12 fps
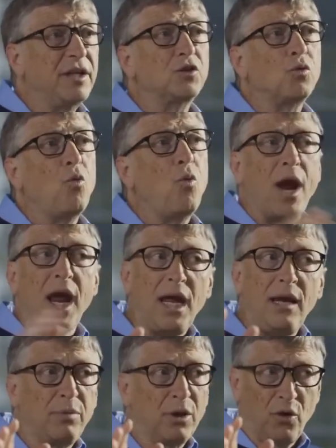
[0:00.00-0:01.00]
is
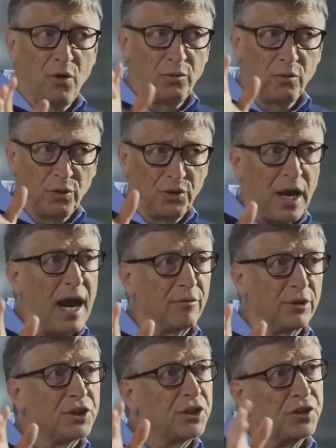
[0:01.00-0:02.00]
way below the world
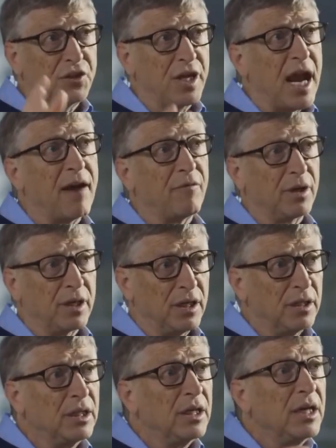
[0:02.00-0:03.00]
average is in
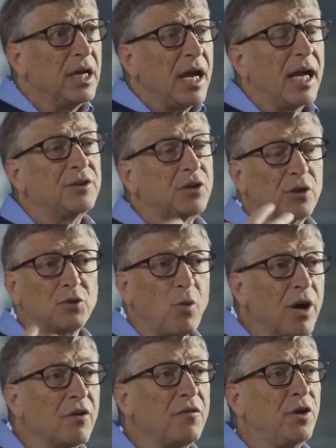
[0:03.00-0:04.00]
Africa. And so it's
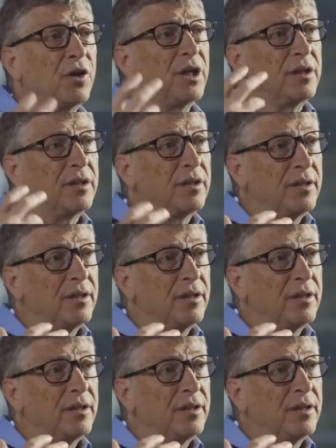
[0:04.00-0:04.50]
wonderful that